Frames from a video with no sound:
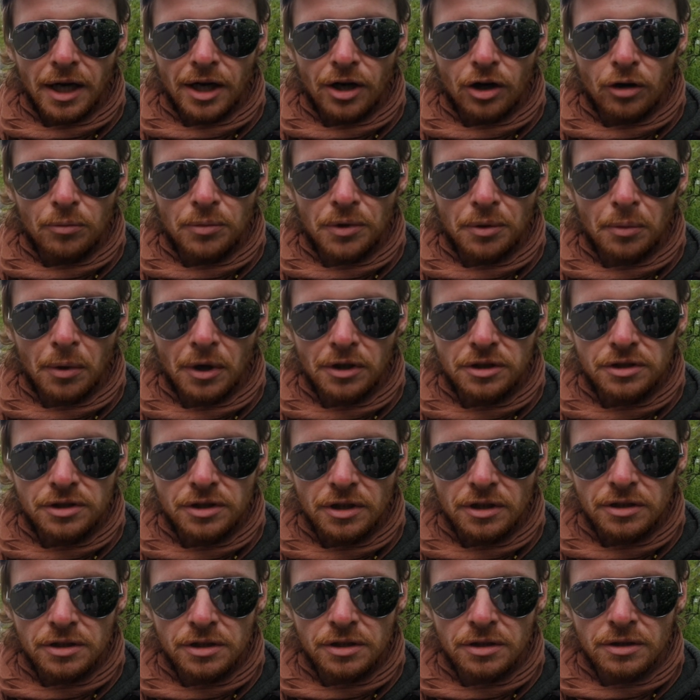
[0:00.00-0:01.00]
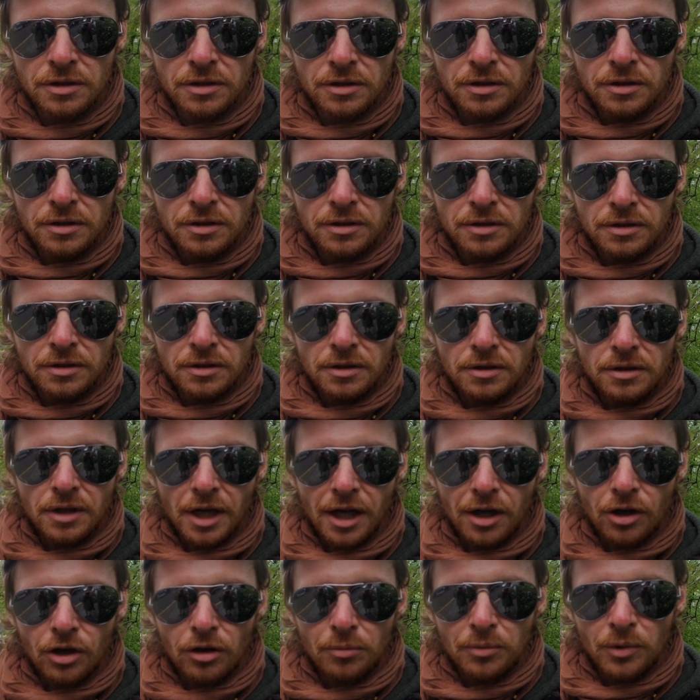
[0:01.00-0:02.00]
I hope you watch this.
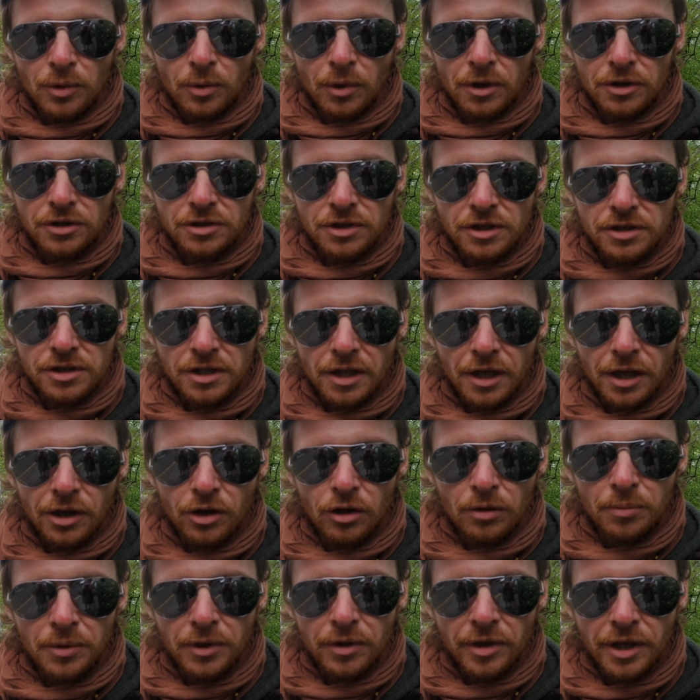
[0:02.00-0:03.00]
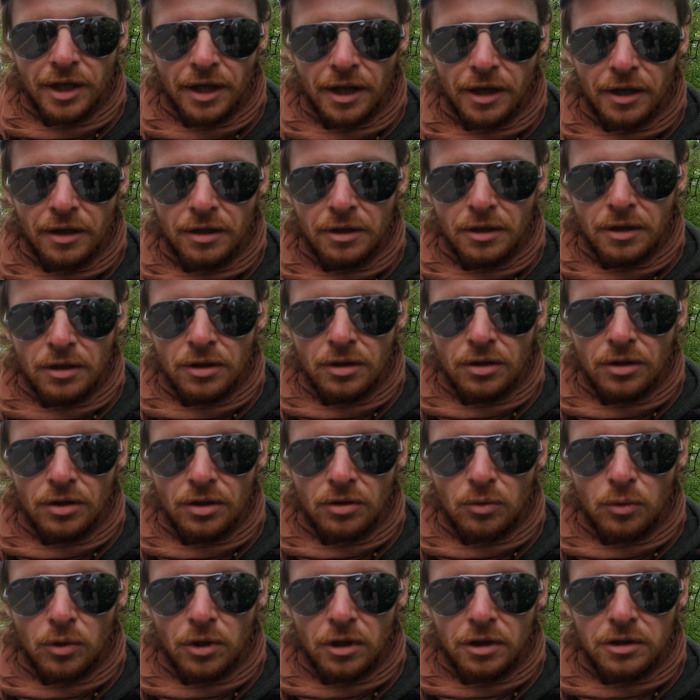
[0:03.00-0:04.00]
I hope you watch this and I hope you hear.
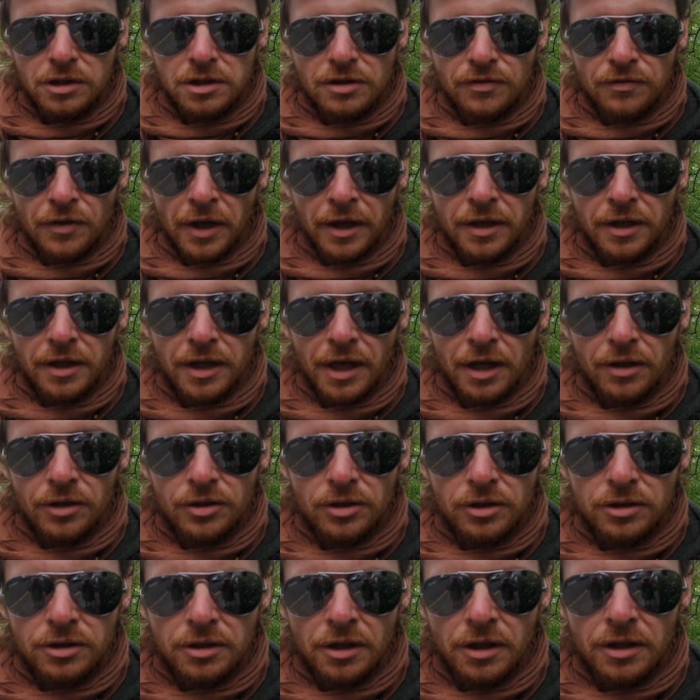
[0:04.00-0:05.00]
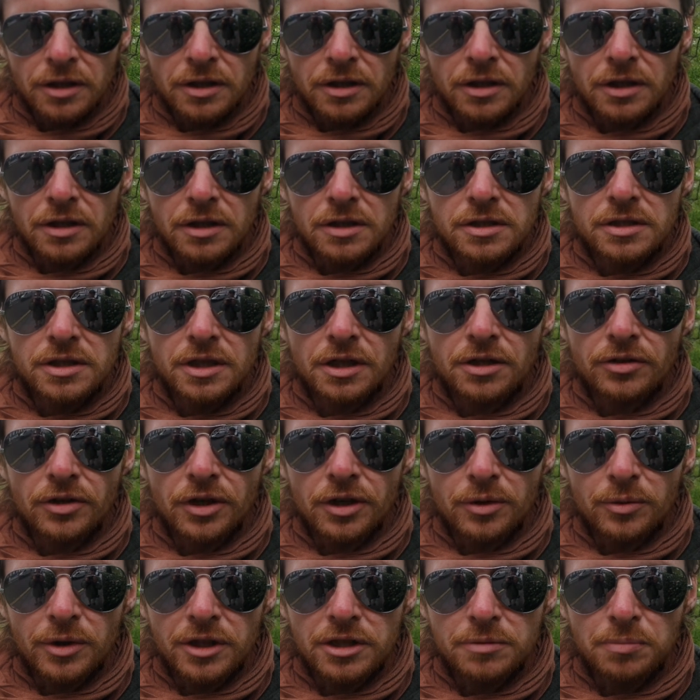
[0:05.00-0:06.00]
The world's finding out your dirty little secret
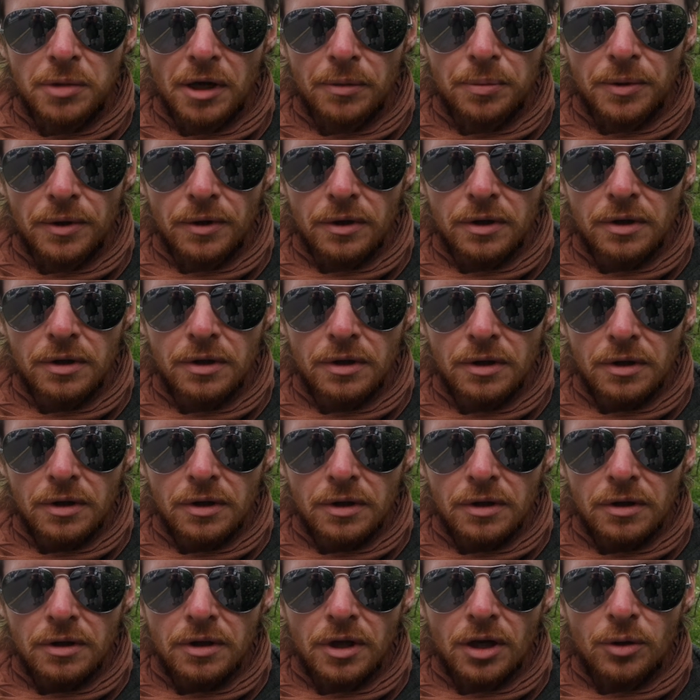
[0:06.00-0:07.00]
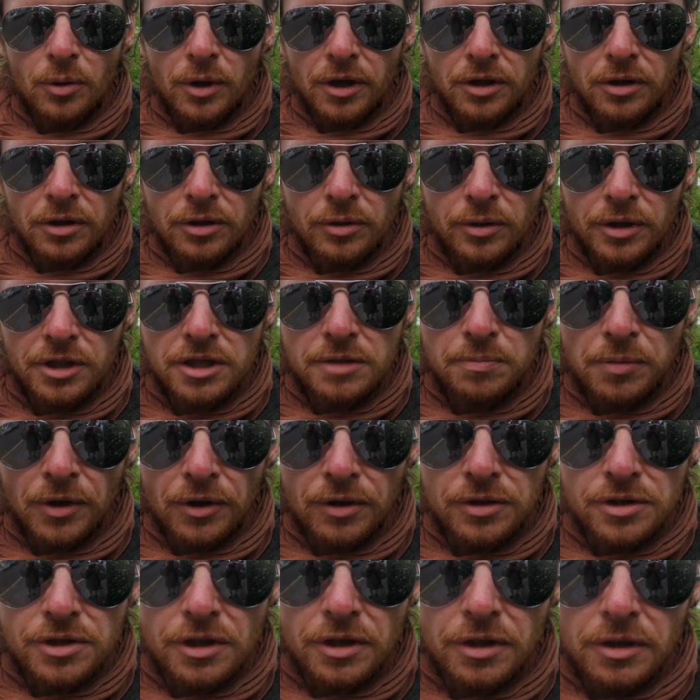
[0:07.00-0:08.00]
from West Papua. We're going to
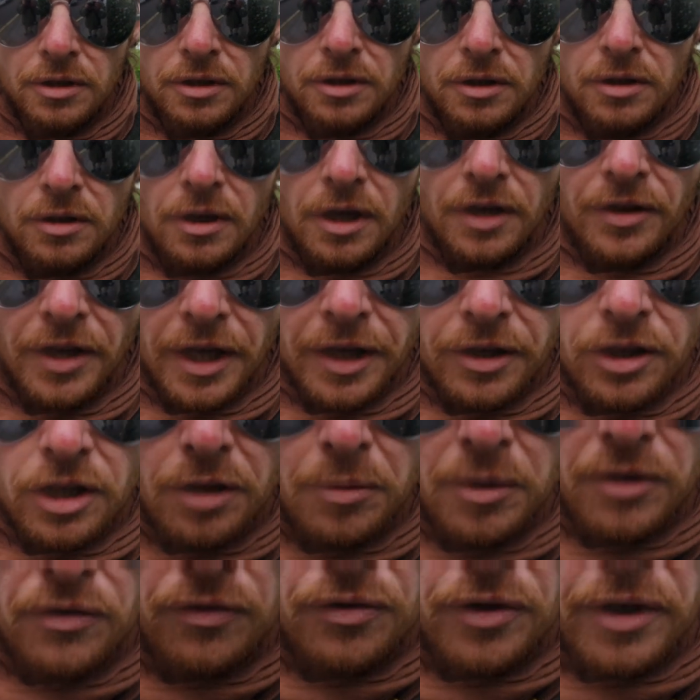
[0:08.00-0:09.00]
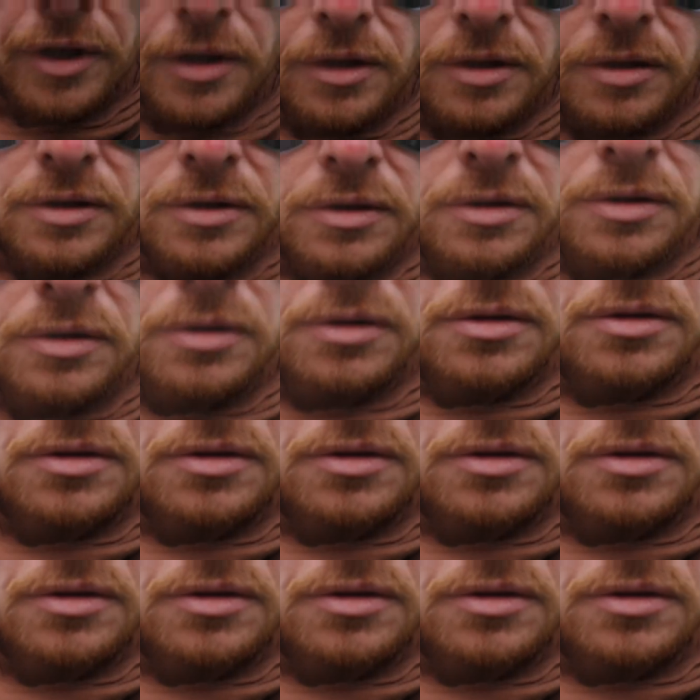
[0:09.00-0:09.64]
expose it and they're going to be free.